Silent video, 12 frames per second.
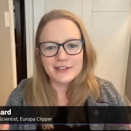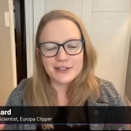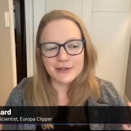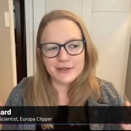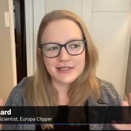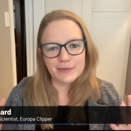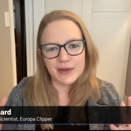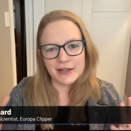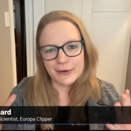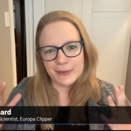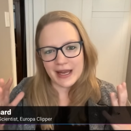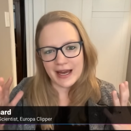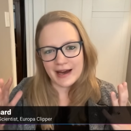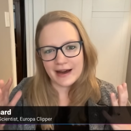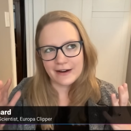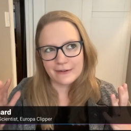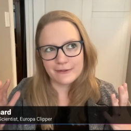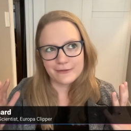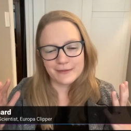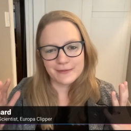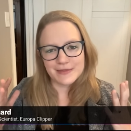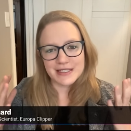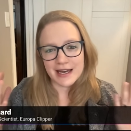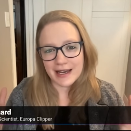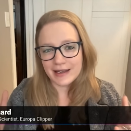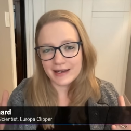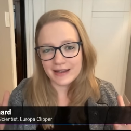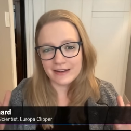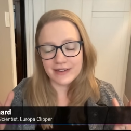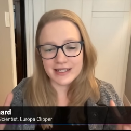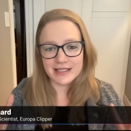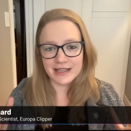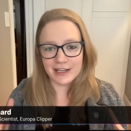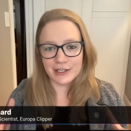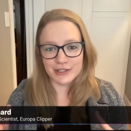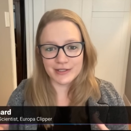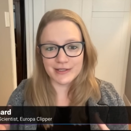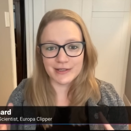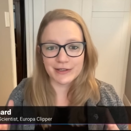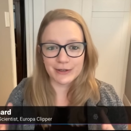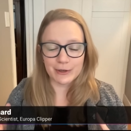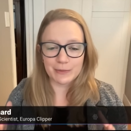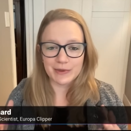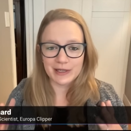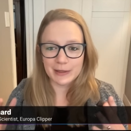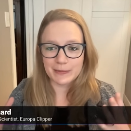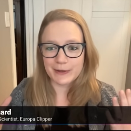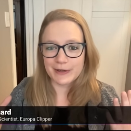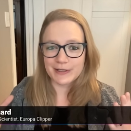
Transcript: of do is we have 10 investigations on Europa Clipper,